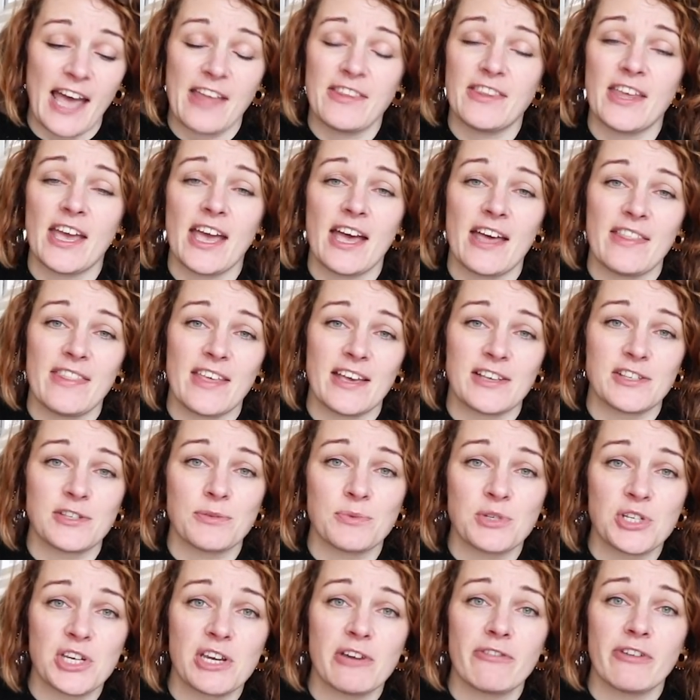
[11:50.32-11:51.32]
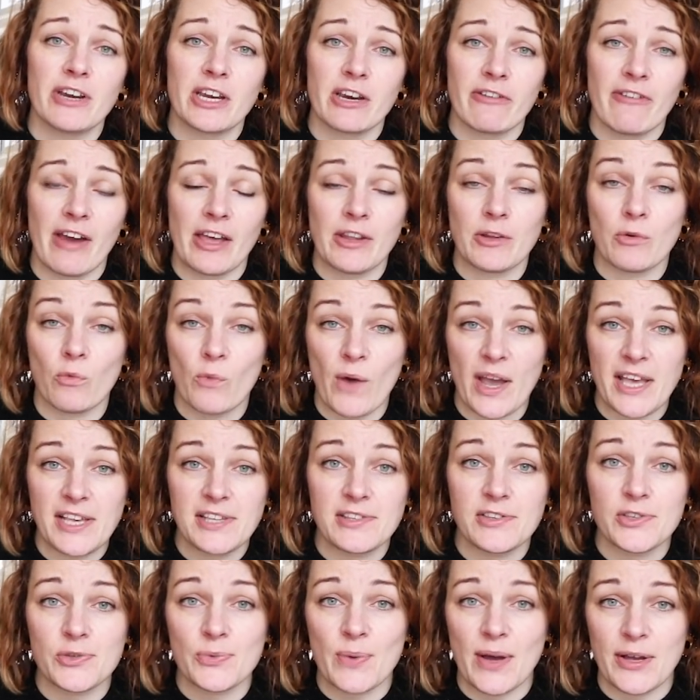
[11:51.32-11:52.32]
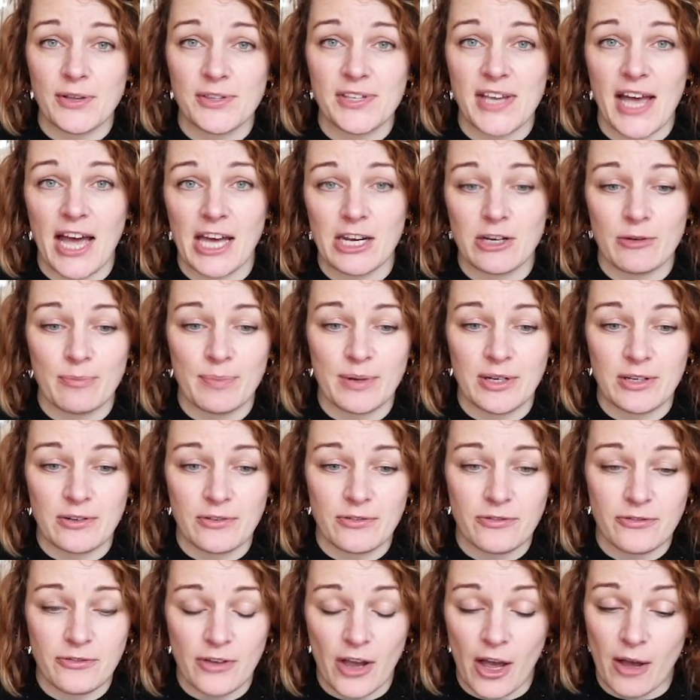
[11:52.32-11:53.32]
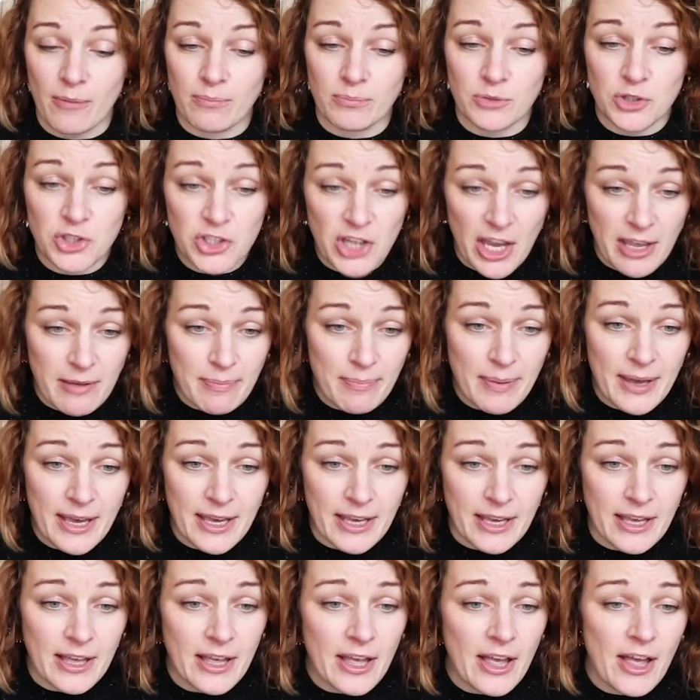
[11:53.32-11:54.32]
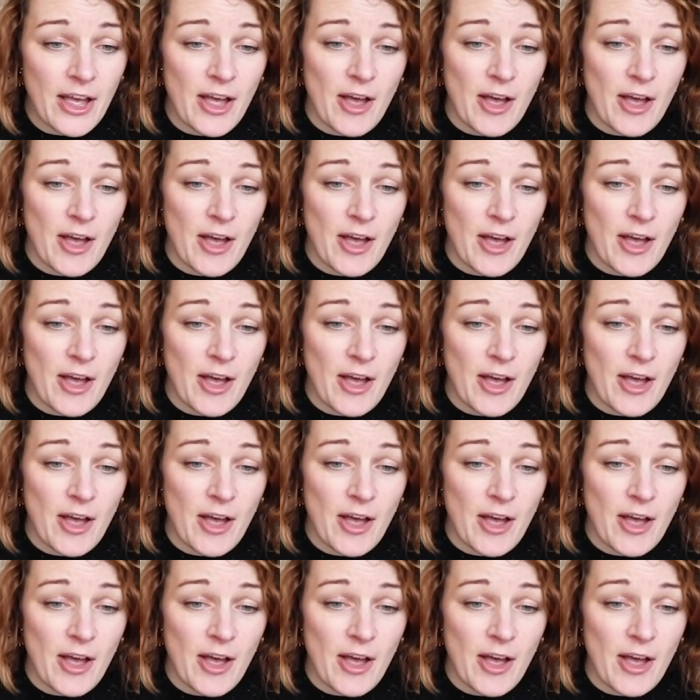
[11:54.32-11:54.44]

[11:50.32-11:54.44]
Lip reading: and there's some shearing around the waist as well to add a bit of shaping.